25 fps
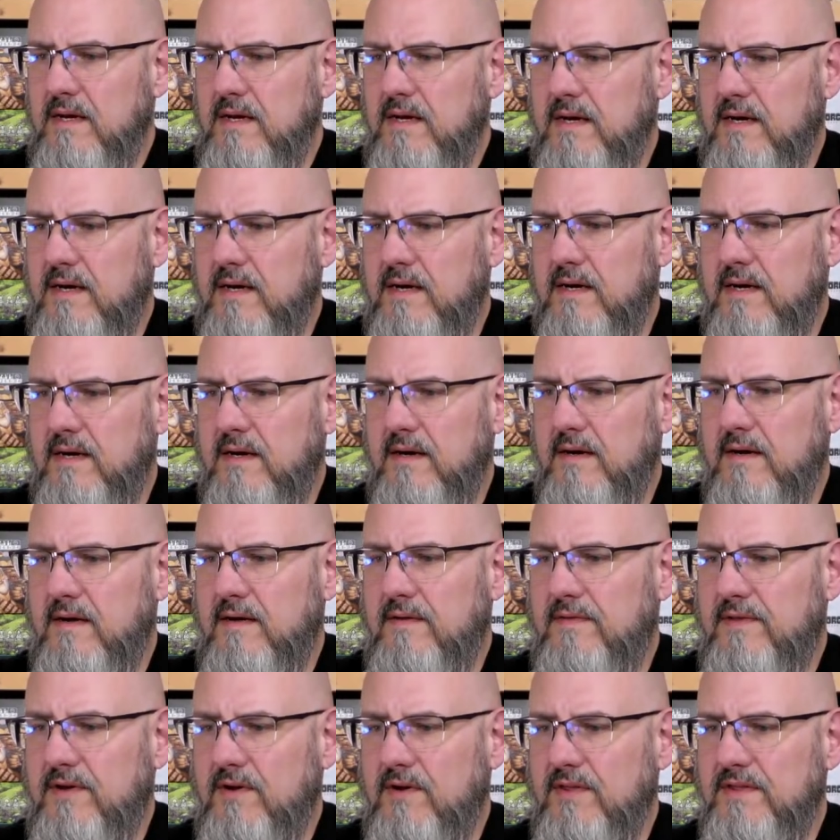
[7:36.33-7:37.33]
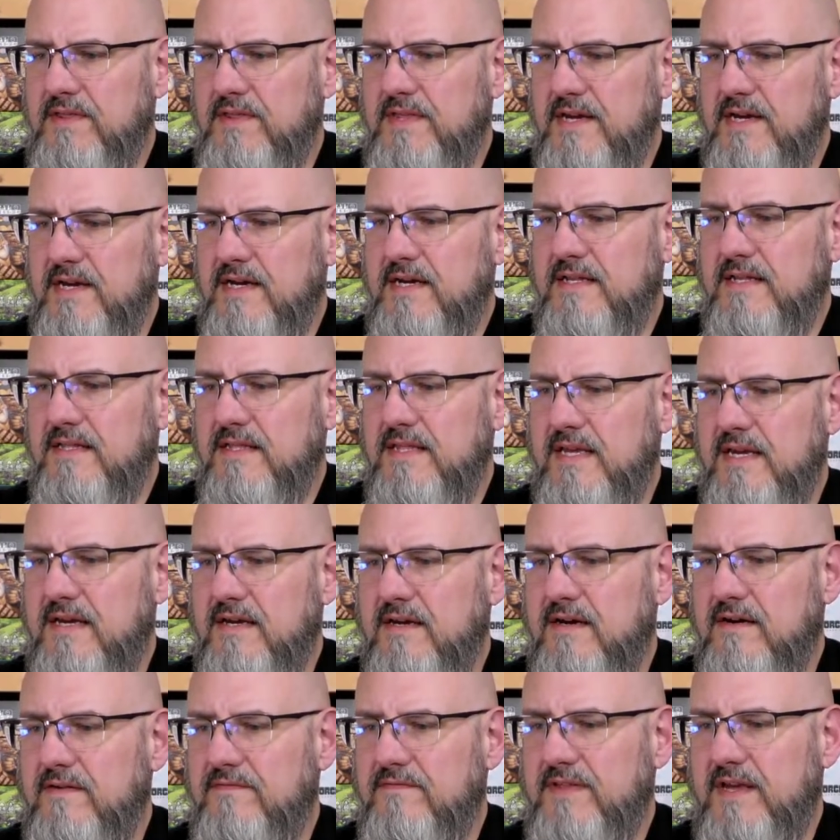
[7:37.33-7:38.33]
The only thing I can think
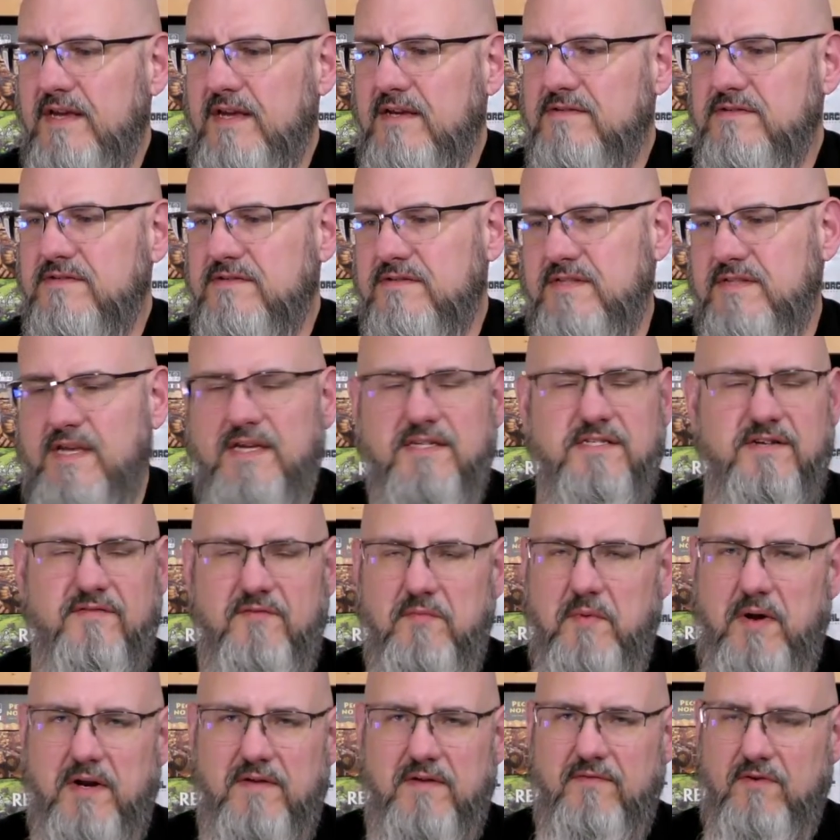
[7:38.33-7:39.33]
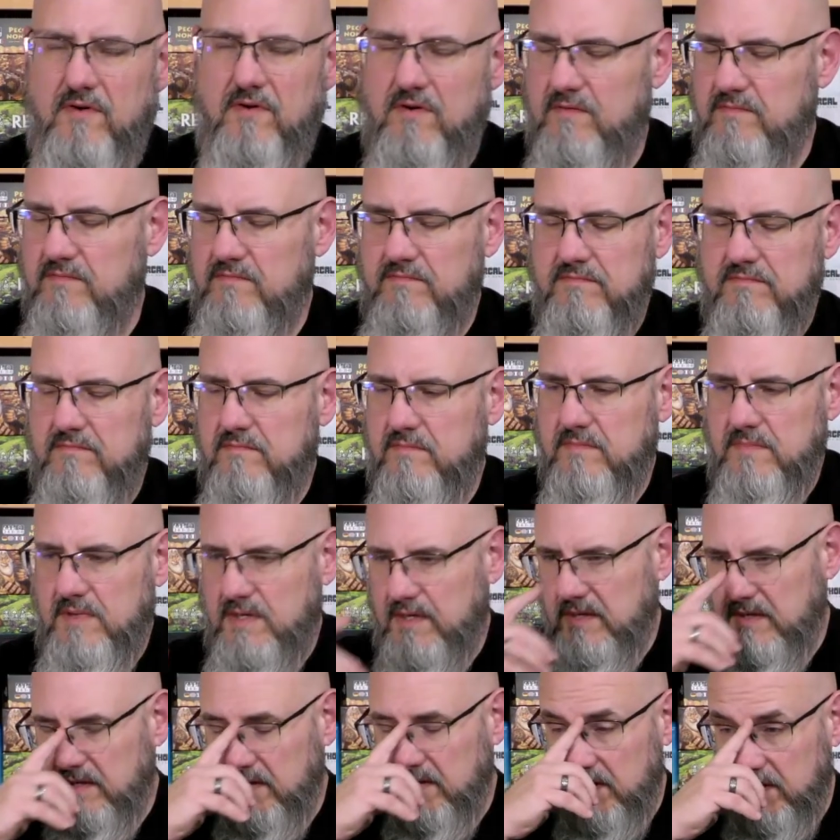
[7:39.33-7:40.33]
of, thanks everybody for
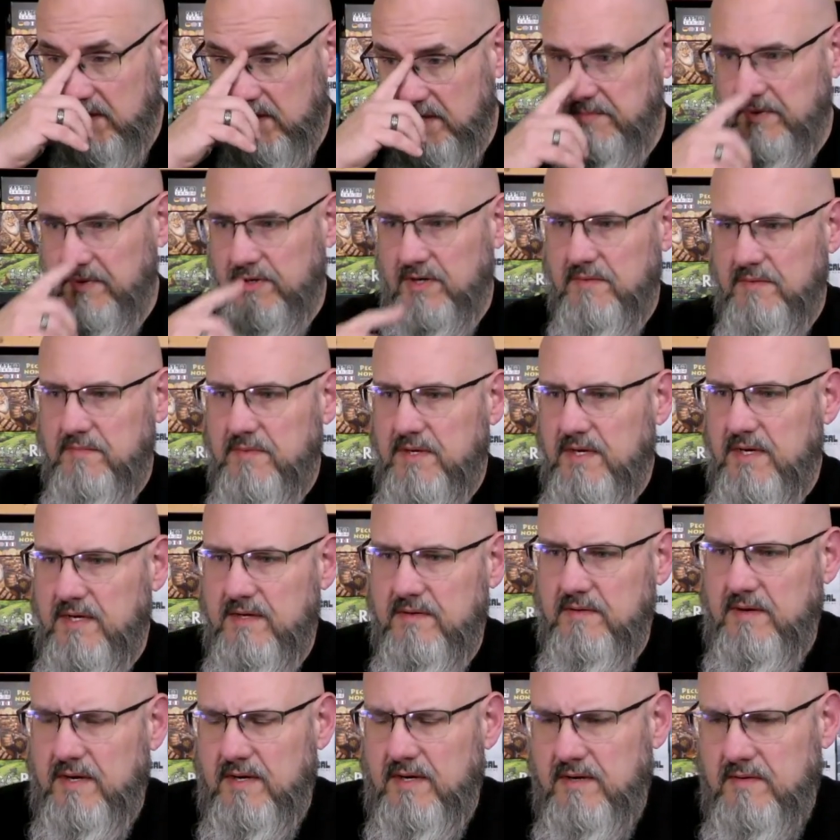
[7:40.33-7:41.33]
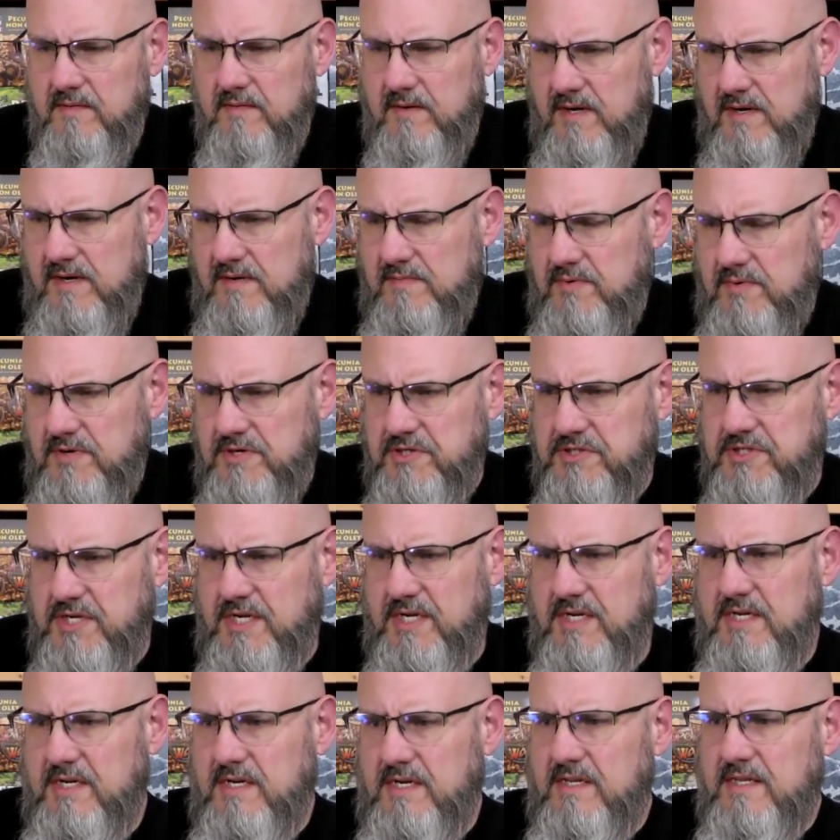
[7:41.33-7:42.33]
clipping on me. I
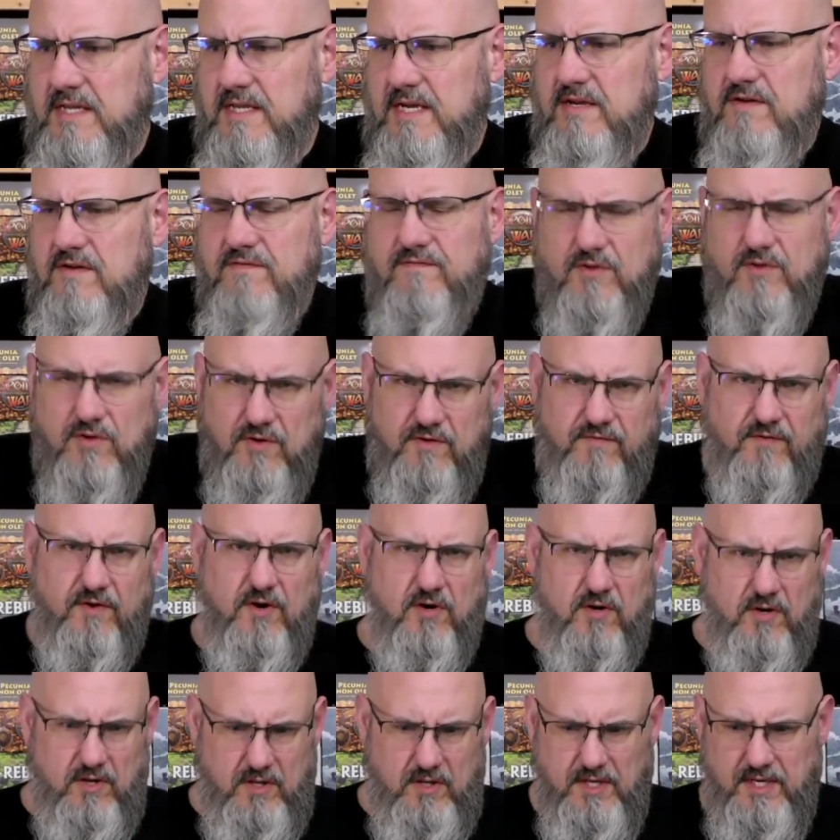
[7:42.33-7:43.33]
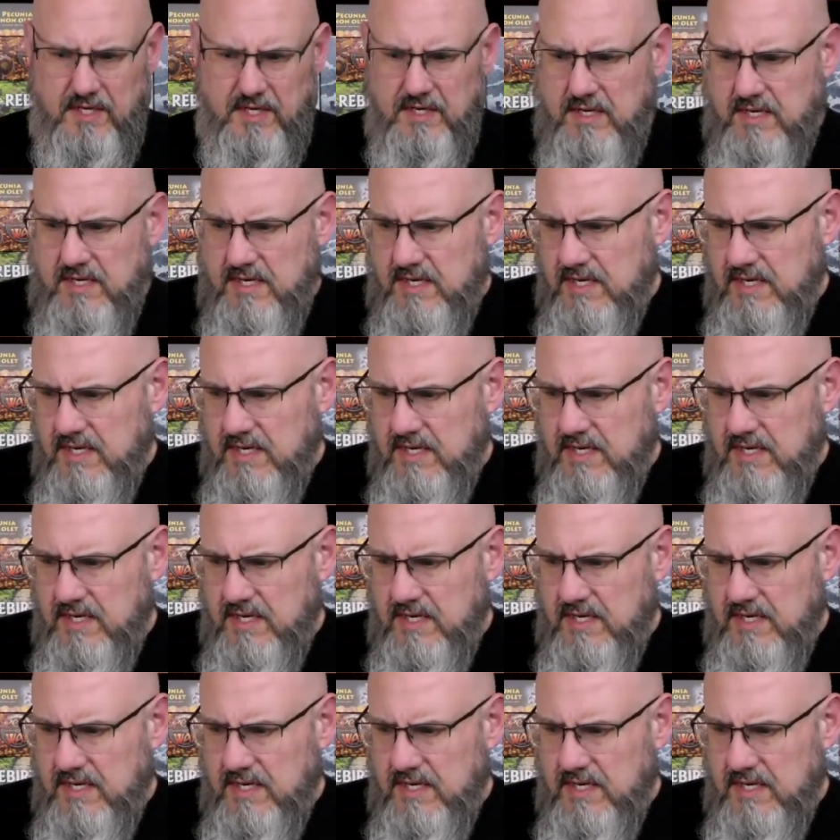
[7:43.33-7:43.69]
appreciate it, and thank you, Luke, for calling.